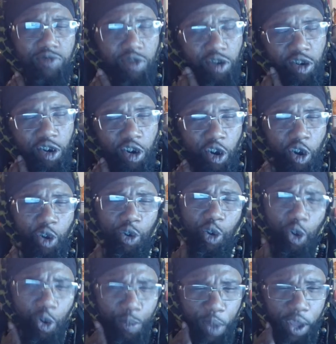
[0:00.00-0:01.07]
Who
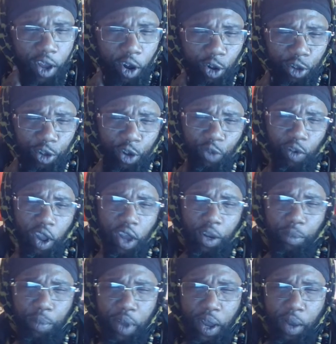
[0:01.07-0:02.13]
made Holy Quran a
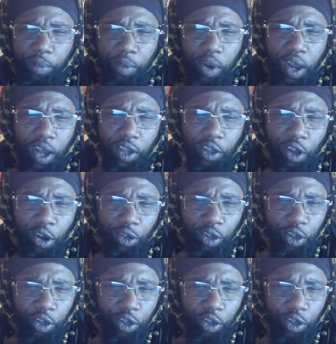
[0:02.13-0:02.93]
Bible? How long ago?